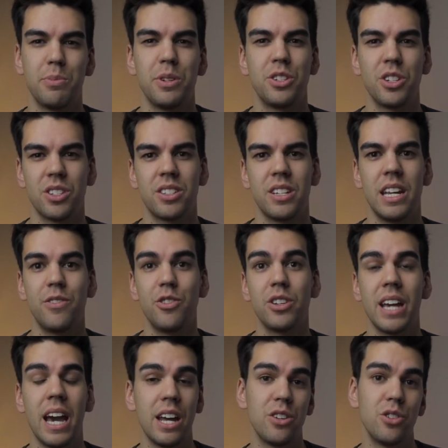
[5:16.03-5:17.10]
but just if you
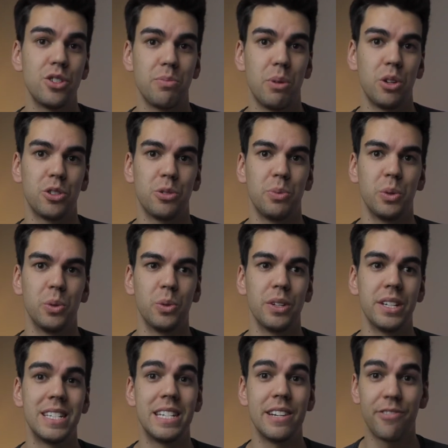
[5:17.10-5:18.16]
can use multiple
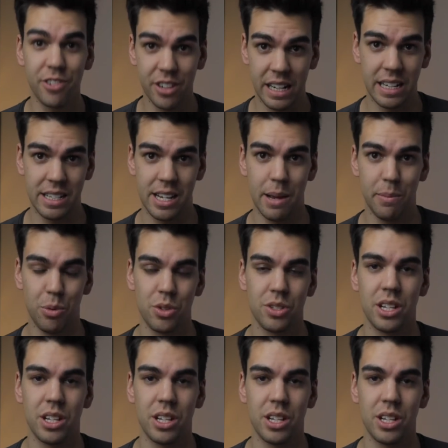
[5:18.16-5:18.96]
different examples,